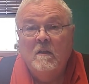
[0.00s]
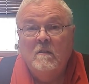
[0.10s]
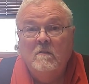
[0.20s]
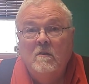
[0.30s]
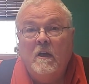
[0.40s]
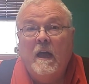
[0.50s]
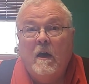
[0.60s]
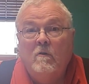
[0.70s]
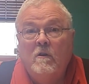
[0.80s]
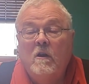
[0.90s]
Look
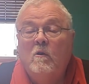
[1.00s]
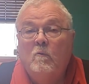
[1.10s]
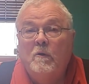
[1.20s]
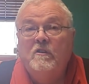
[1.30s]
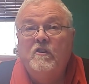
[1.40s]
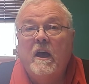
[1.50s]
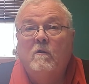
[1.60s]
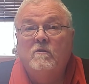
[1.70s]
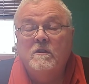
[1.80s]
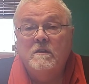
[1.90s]
out, reach
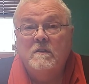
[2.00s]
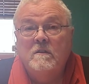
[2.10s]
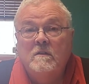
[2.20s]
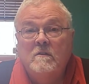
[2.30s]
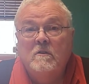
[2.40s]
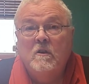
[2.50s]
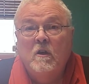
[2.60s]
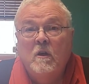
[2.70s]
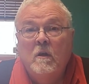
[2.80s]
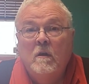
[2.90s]
out,
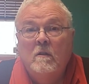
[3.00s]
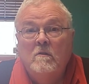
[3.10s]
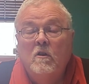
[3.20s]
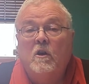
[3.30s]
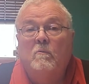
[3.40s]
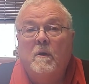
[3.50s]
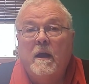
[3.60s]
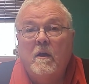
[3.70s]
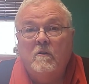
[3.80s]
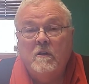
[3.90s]
look
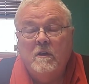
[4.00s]
around.